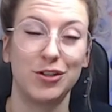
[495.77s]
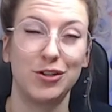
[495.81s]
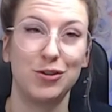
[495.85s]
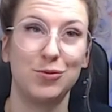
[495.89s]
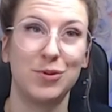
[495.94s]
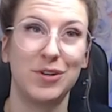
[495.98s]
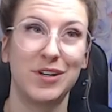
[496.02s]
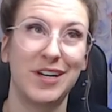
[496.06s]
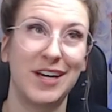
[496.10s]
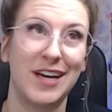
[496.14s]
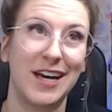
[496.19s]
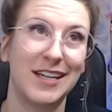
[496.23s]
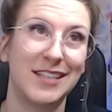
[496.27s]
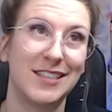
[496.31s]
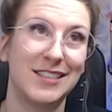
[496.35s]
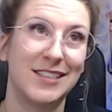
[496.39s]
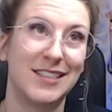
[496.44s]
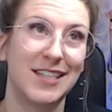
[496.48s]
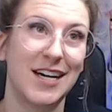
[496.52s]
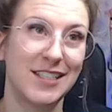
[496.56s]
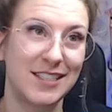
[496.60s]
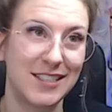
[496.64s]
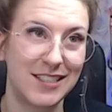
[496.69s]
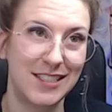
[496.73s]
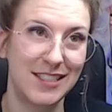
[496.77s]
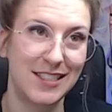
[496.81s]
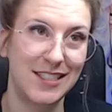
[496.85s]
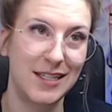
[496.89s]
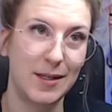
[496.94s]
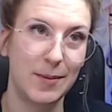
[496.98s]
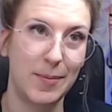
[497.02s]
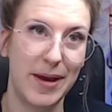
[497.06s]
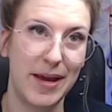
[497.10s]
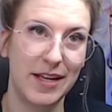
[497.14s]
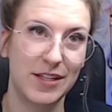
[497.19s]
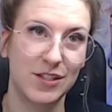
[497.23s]
You will get
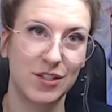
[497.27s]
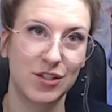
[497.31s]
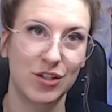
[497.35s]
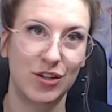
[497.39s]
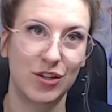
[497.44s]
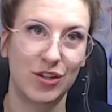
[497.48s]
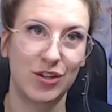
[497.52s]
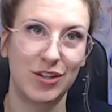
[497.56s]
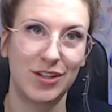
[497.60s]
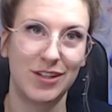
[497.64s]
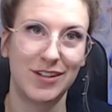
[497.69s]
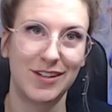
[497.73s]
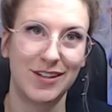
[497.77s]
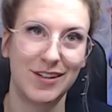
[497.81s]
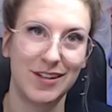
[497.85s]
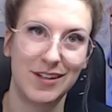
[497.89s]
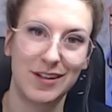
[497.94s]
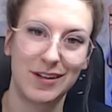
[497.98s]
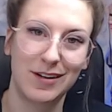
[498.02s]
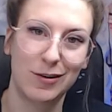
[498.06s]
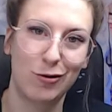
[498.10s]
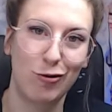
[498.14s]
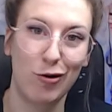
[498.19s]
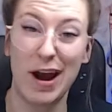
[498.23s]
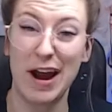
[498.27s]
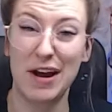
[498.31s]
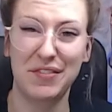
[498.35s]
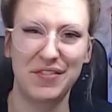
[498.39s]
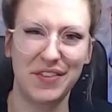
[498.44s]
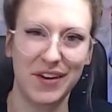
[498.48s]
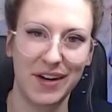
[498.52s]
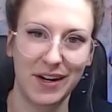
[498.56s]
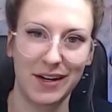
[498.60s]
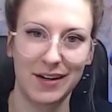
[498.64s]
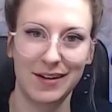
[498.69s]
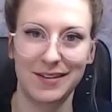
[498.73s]
dusty pencil,
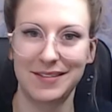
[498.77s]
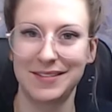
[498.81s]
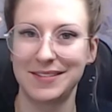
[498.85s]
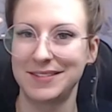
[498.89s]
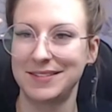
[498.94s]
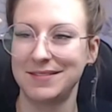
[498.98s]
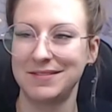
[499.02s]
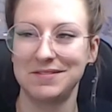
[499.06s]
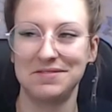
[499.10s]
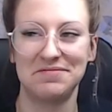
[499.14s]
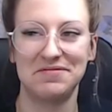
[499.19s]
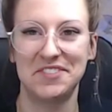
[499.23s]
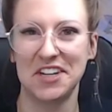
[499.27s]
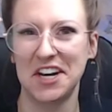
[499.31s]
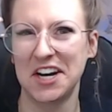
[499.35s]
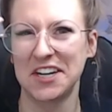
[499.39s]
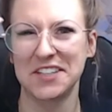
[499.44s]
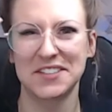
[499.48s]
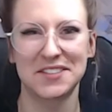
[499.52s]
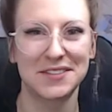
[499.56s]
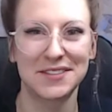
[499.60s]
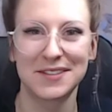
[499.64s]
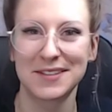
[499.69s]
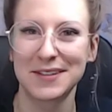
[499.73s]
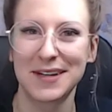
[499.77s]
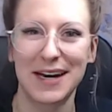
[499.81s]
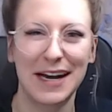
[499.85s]
graphite, dust.